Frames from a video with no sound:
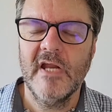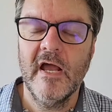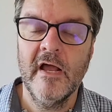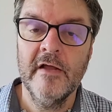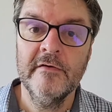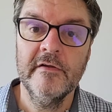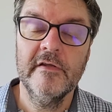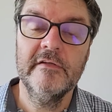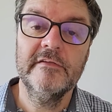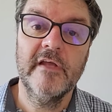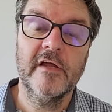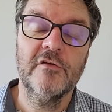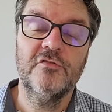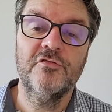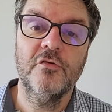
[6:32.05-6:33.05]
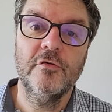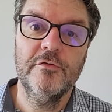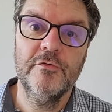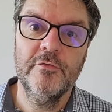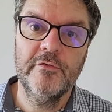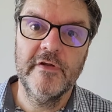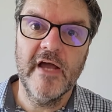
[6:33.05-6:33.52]
and it can show
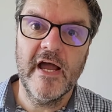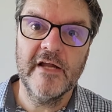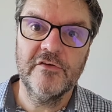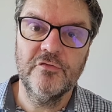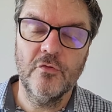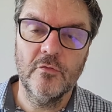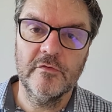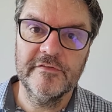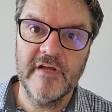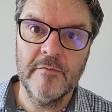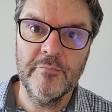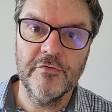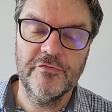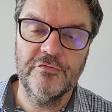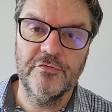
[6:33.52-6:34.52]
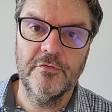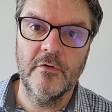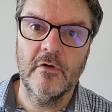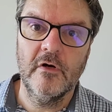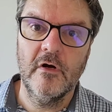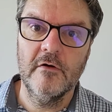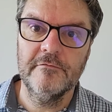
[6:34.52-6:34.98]
you the actual temperature
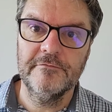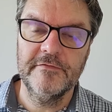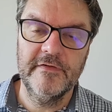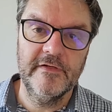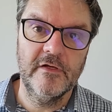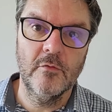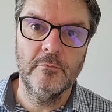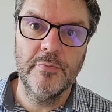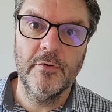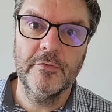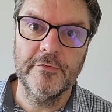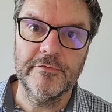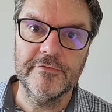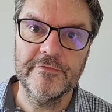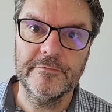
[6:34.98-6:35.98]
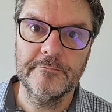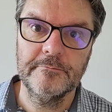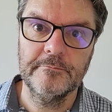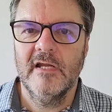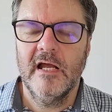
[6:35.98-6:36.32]
of the components.